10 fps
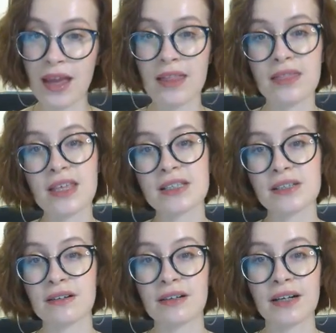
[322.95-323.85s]
and these
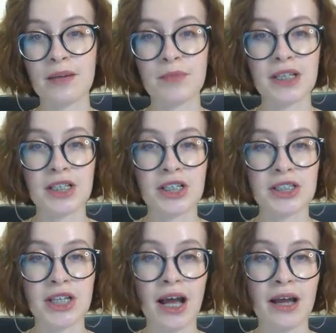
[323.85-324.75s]
are
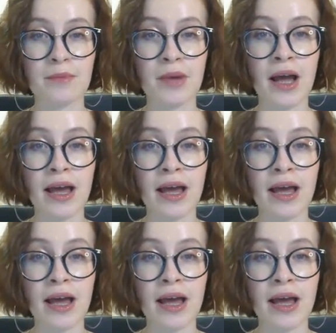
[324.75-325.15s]
accommodation type,